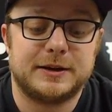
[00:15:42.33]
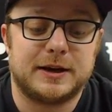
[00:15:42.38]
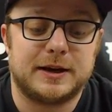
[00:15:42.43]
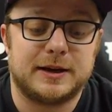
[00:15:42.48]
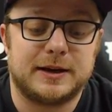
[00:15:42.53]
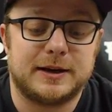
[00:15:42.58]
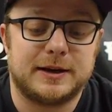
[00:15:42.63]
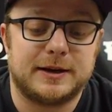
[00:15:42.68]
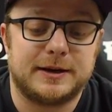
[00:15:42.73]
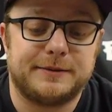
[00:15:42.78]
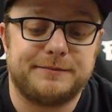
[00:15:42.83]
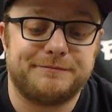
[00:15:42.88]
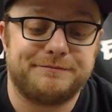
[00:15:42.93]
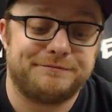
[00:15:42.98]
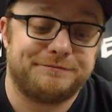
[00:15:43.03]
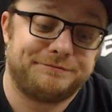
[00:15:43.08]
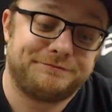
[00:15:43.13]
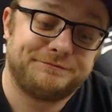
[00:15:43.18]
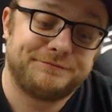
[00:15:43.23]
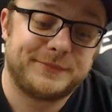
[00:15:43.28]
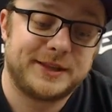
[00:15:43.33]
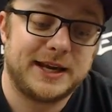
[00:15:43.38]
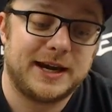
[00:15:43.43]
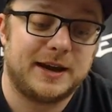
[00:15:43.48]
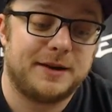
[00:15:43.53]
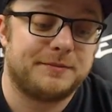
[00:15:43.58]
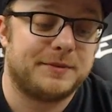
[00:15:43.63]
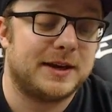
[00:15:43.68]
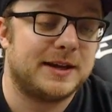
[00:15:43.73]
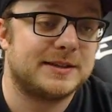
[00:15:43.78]

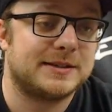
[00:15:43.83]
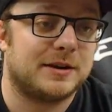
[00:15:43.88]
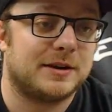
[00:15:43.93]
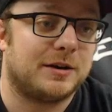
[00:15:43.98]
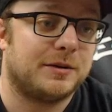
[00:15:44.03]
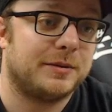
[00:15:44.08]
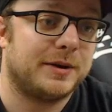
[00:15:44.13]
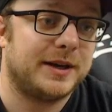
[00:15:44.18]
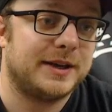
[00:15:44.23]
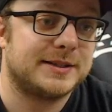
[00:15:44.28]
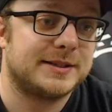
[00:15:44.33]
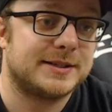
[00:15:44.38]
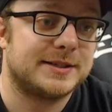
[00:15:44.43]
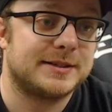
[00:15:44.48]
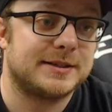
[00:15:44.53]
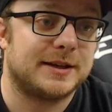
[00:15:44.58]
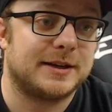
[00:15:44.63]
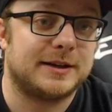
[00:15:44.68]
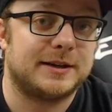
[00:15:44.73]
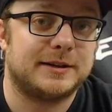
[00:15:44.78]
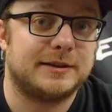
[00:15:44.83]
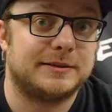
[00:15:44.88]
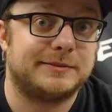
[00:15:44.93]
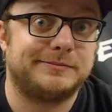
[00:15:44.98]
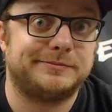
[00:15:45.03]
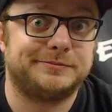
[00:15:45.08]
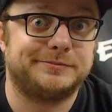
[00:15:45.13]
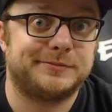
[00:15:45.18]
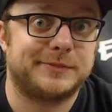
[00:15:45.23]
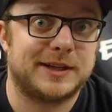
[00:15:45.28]
Yeah, as always,
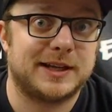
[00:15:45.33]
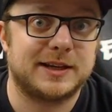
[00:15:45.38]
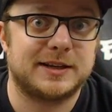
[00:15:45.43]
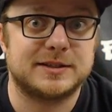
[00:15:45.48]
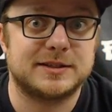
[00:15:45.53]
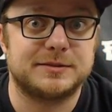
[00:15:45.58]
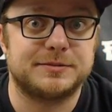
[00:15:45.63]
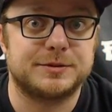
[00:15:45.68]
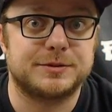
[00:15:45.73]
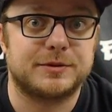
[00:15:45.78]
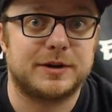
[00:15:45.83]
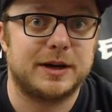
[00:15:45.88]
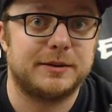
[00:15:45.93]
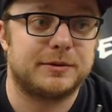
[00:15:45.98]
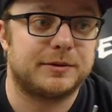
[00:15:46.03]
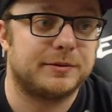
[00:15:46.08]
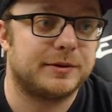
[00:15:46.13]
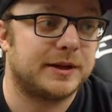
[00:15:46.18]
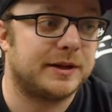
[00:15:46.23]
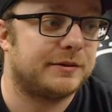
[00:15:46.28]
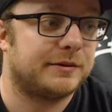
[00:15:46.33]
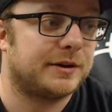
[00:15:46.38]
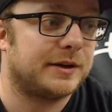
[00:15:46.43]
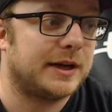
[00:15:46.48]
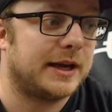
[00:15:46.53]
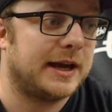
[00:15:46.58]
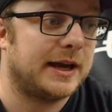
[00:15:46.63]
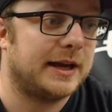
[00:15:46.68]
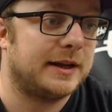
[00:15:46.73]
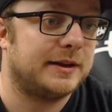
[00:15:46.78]
like and subscribe or whatever,
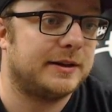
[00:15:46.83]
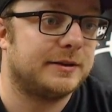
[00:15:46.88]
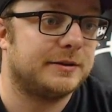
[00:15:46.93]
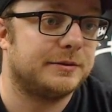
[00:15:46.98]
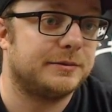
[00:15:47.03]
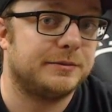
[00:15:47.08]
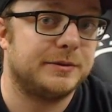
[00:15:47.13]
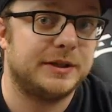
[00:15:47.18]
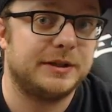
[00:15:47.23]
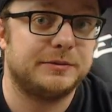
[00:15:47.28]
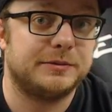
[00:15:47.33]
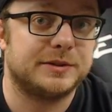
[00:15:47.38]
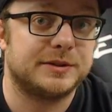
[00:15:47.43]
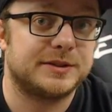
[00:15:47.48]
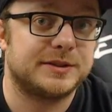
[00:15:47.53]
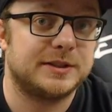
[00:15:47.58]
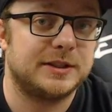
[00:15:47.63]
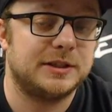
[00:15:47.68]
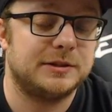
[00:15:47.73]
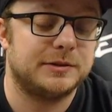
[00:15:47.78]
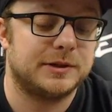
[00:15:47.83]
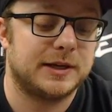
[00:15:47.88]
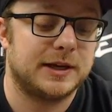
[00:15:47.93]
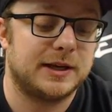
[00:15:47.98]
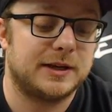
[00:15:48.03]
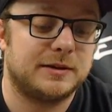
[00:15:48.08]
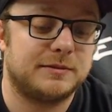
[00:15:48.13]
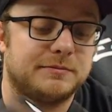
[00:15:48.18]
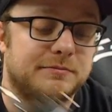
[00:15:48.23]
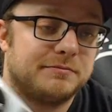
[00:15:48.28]
and we will see you
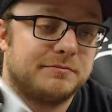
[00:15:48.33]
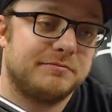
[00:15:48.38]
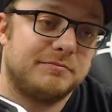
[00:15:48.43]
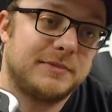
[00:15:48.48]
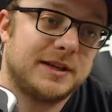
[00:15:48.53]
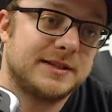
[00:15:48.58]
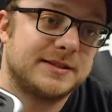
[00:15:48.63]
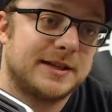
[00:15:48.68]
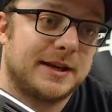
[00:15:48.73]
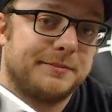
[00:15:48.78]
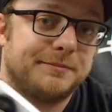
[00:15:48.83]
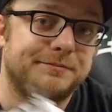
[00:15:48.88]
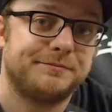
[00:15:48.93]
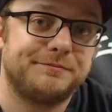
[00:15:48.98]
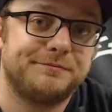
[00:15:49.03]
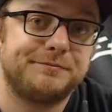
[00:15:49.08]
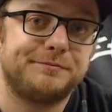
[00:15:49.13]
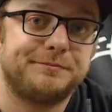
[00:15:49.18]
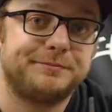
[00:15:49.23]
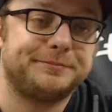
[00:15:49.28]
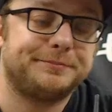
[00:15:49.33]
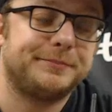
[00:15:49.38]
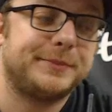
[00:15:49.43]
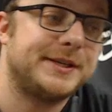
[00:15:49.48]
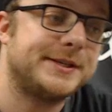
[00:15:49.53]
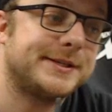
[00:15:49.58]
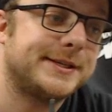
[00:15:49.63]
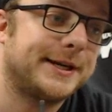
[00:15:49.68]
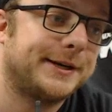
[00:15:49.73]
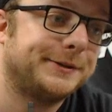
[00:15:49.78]
again next time.
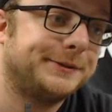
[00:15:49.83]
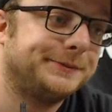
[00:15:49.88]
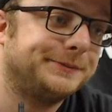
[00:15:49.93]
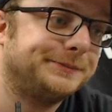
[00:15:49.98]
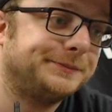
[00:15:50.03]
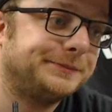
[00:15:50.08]
Peace out.